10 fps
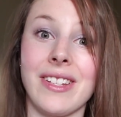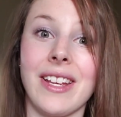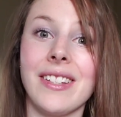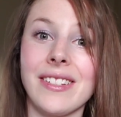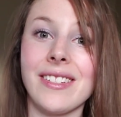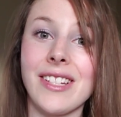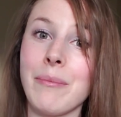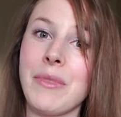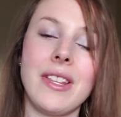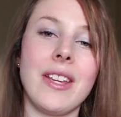and this is
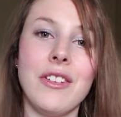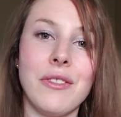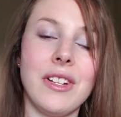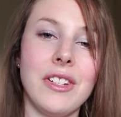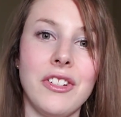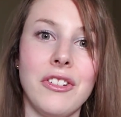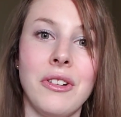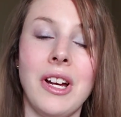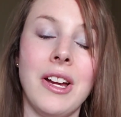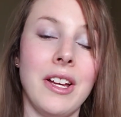something that you can do